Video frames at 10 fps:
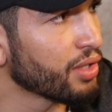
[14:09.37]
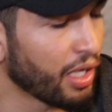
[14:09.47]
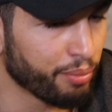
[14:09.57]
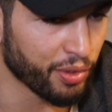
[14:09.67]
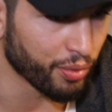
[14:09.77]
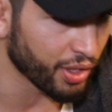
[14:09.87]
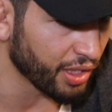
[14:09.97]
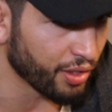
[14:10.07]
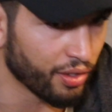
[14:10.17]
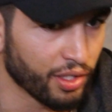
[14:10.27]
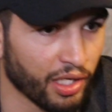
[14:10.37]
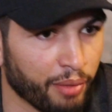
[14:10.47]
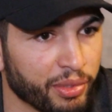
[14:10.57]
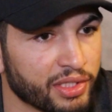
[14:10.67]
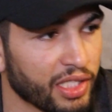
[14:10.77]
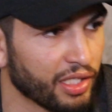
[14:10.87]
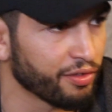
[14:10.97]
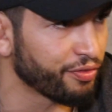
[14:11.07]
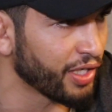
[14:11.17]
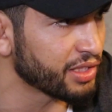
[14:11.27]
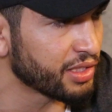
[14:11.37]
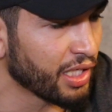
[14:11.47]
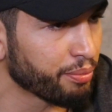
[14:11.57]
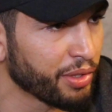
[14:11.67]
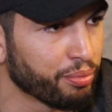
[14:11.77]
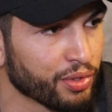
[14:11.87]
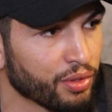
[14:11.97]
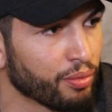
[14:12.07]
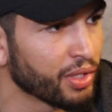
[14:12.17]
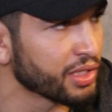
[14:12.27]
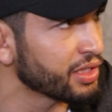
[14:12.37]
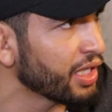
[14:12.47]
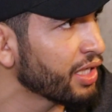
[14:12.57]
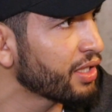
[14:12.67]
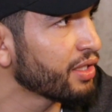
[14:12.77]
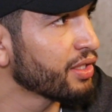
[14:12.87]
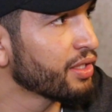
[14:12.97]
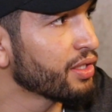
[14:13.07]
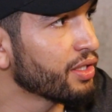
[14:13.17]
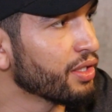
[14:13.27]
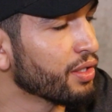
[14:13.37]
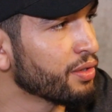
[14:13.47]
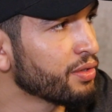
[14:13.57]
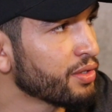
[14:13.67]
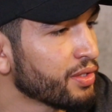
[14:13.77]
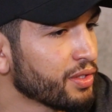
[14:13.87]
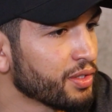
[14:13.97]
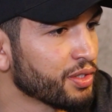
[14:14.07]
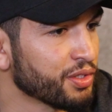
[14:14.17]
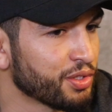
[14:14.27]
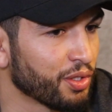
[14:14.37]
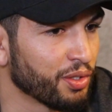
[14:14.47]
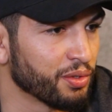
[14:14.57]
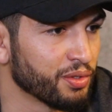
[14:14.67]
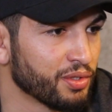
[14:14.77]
I've been working hard. I've been taking fights that people don't want to take, you know. So